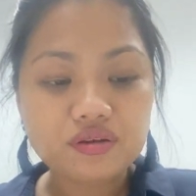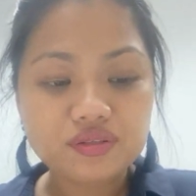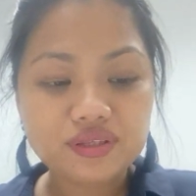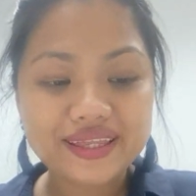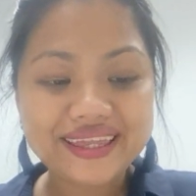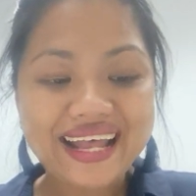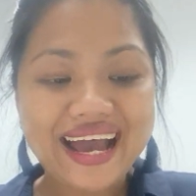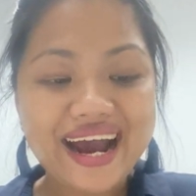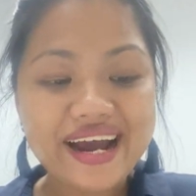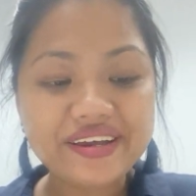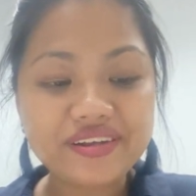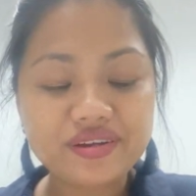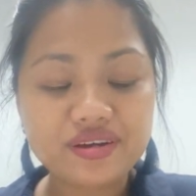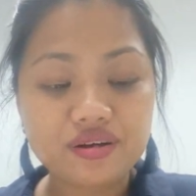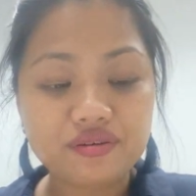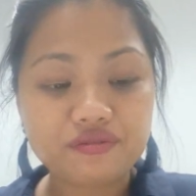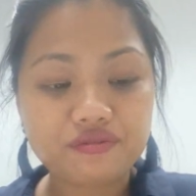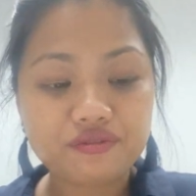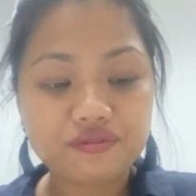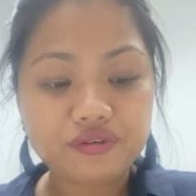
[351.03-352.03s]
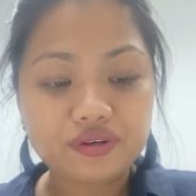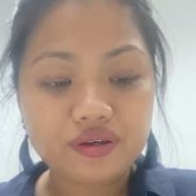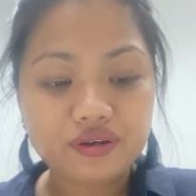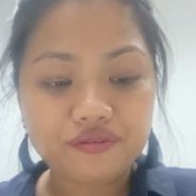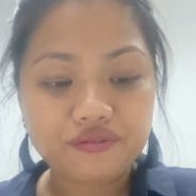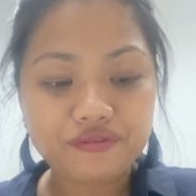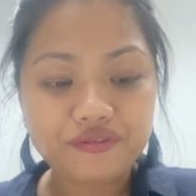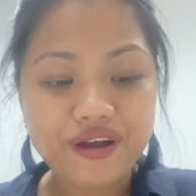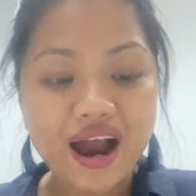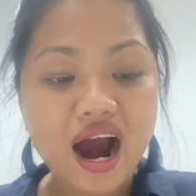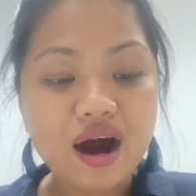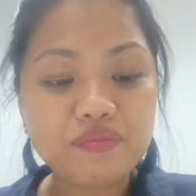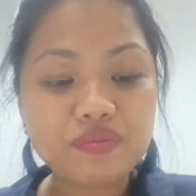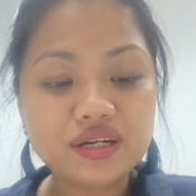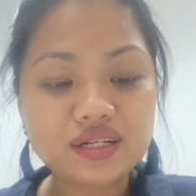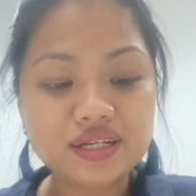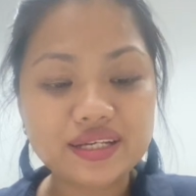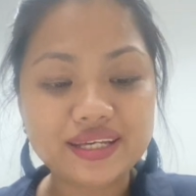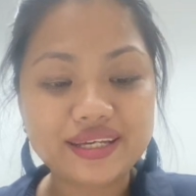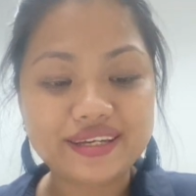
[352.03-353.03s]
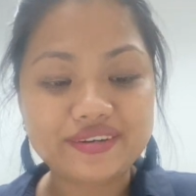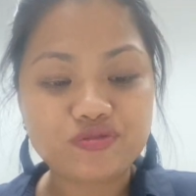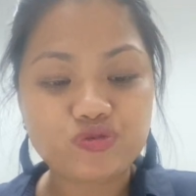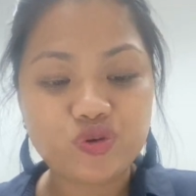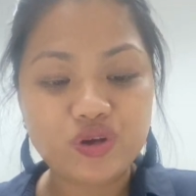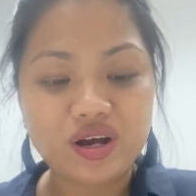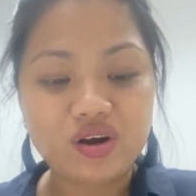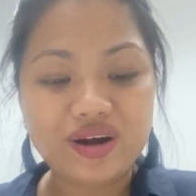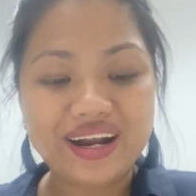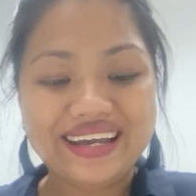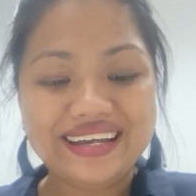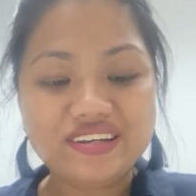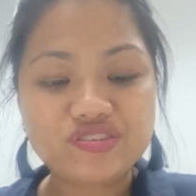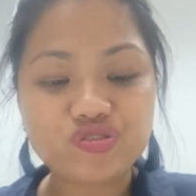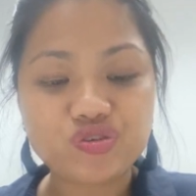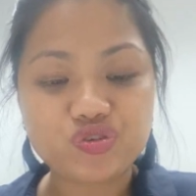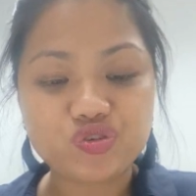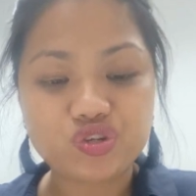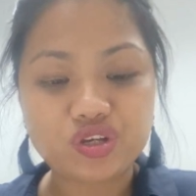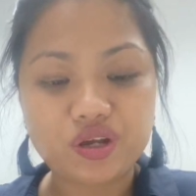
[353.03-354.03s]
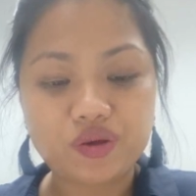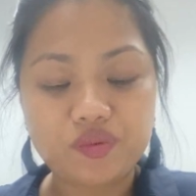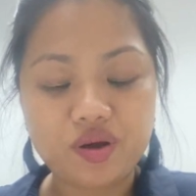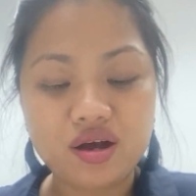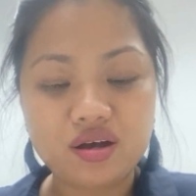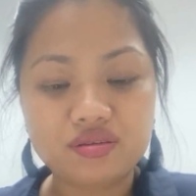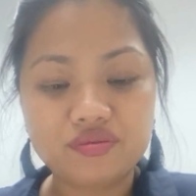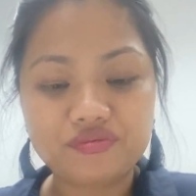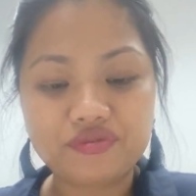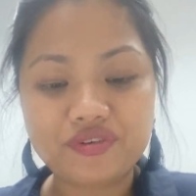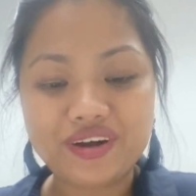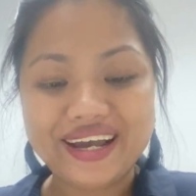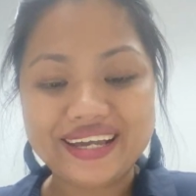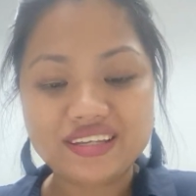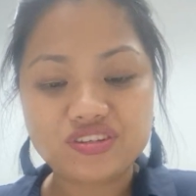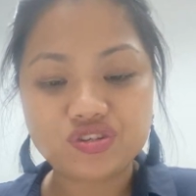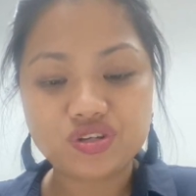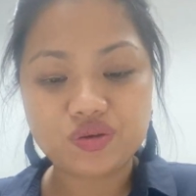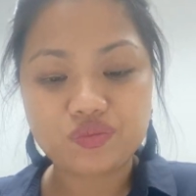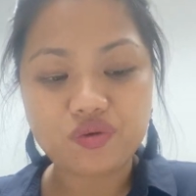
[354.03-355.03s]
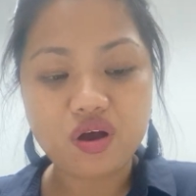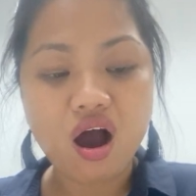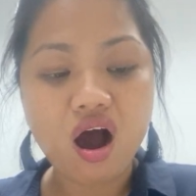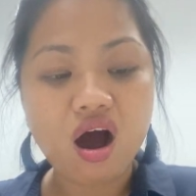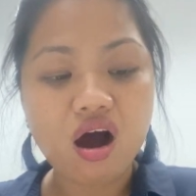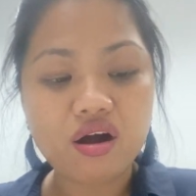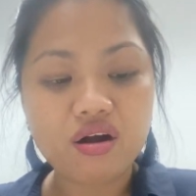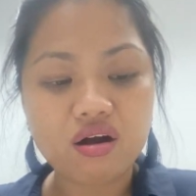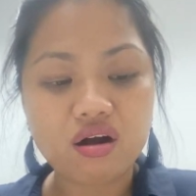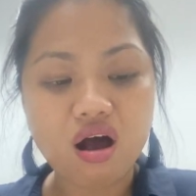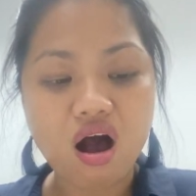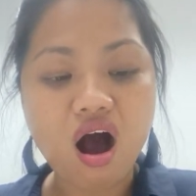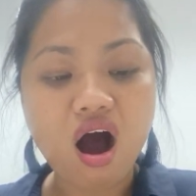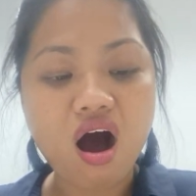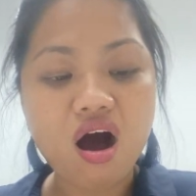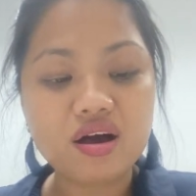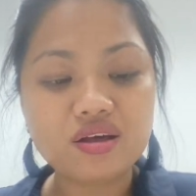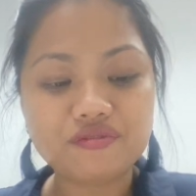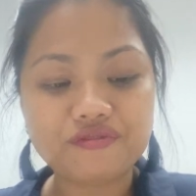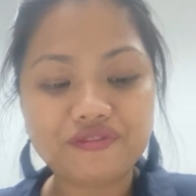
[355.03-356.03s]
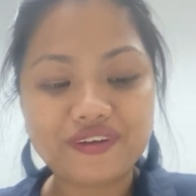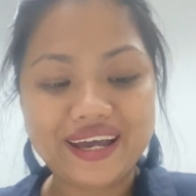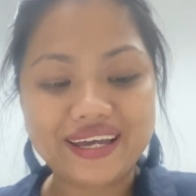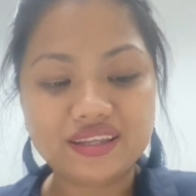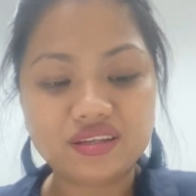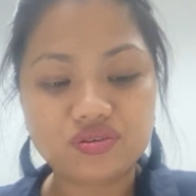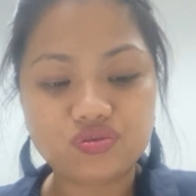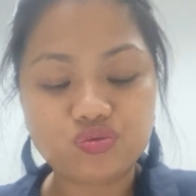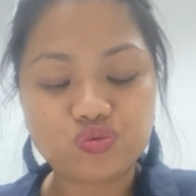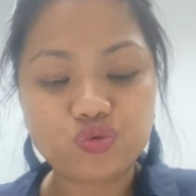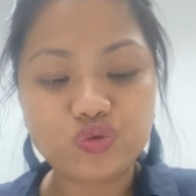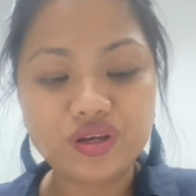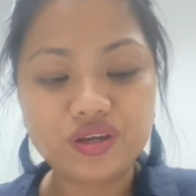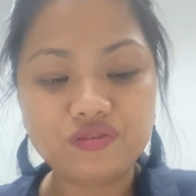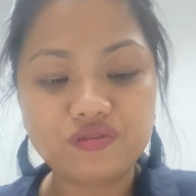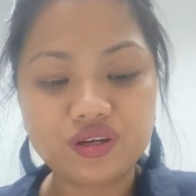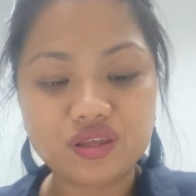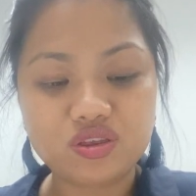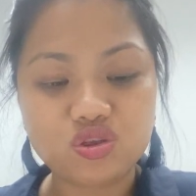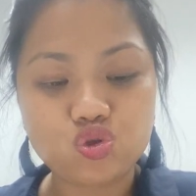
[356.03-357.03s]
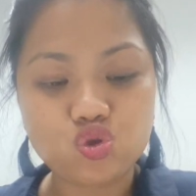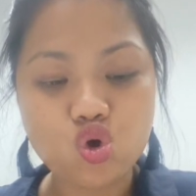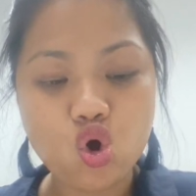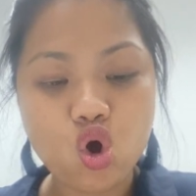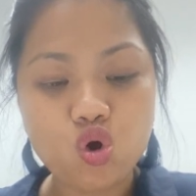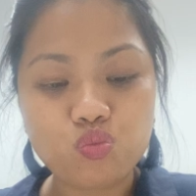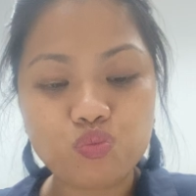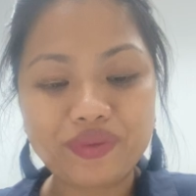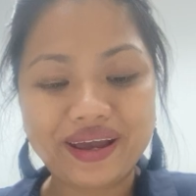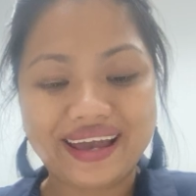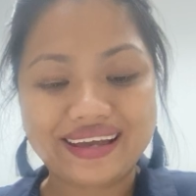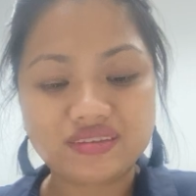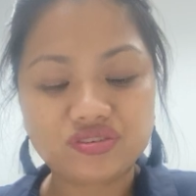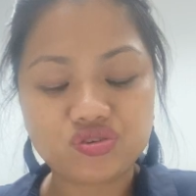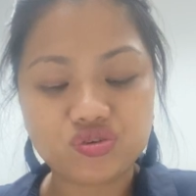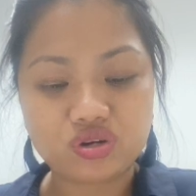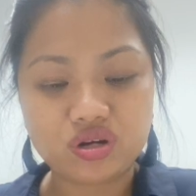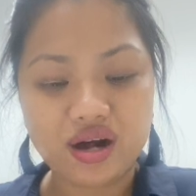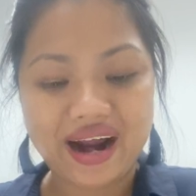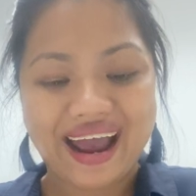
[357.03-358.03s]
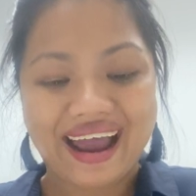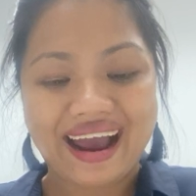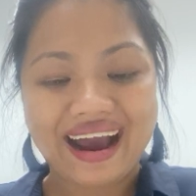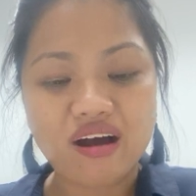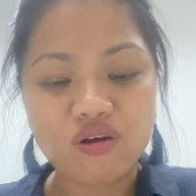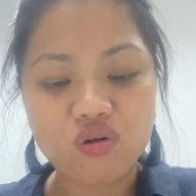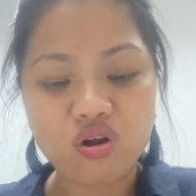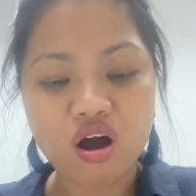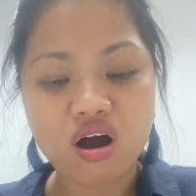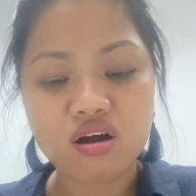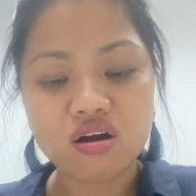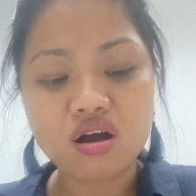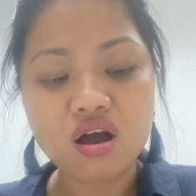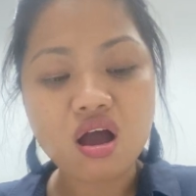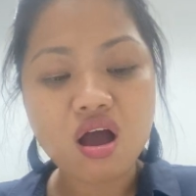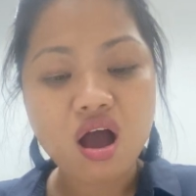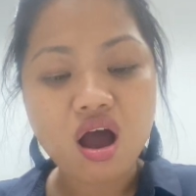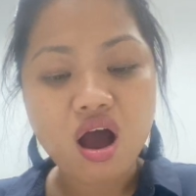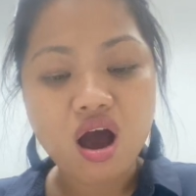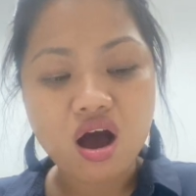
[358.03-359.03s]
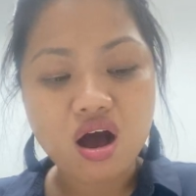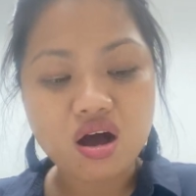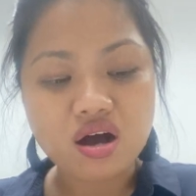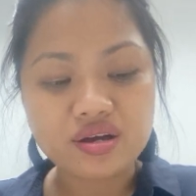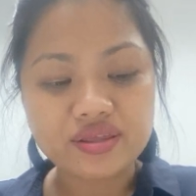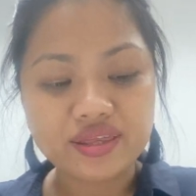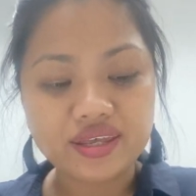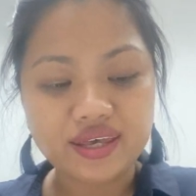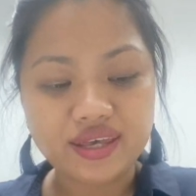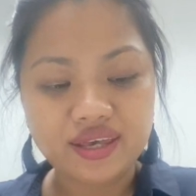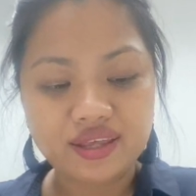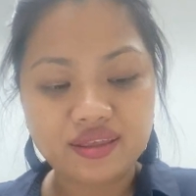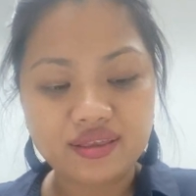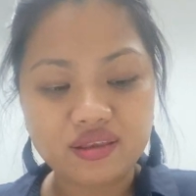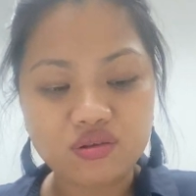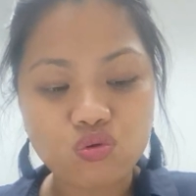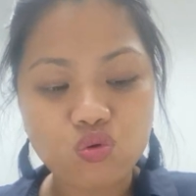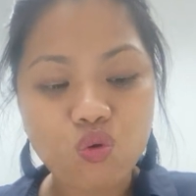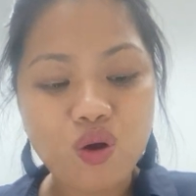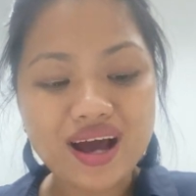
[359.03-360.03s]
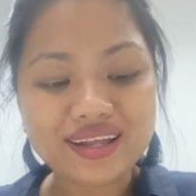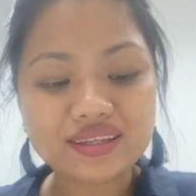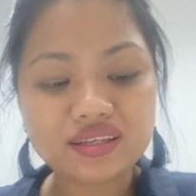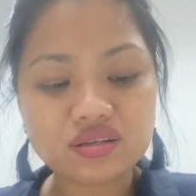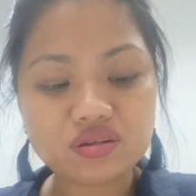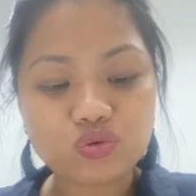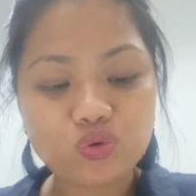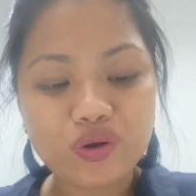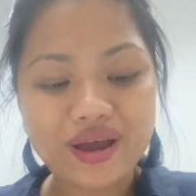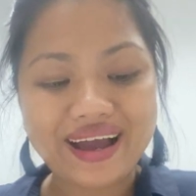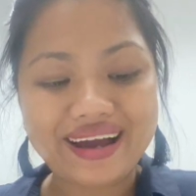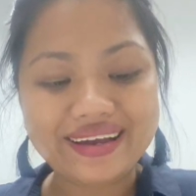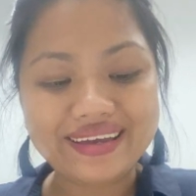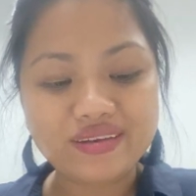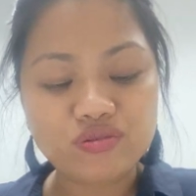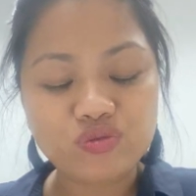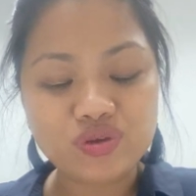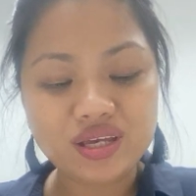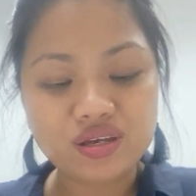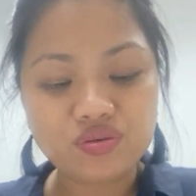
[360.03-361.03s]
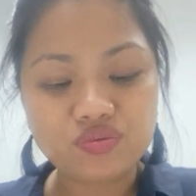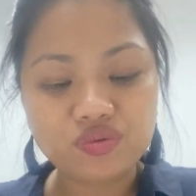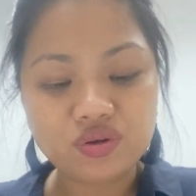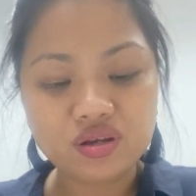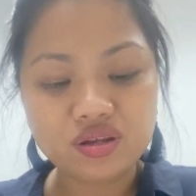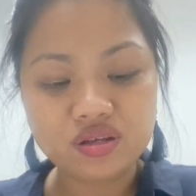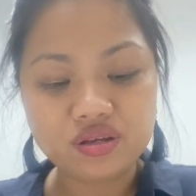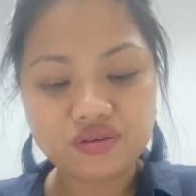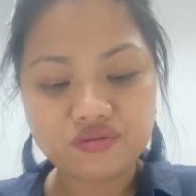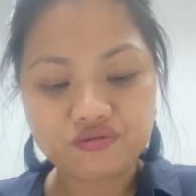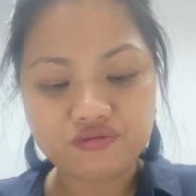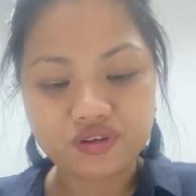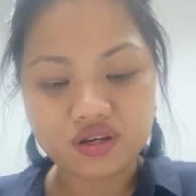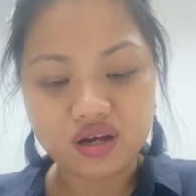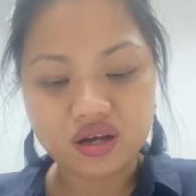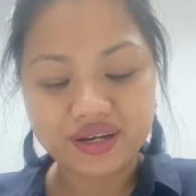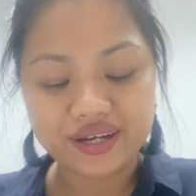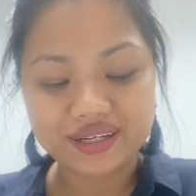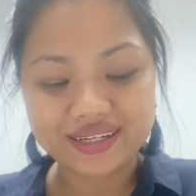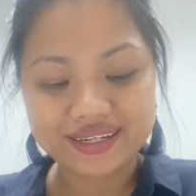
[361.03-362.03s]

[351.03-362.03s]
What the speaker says: 9. Family, relationship, and friendship are all fact-driven no matter how long and in what way we live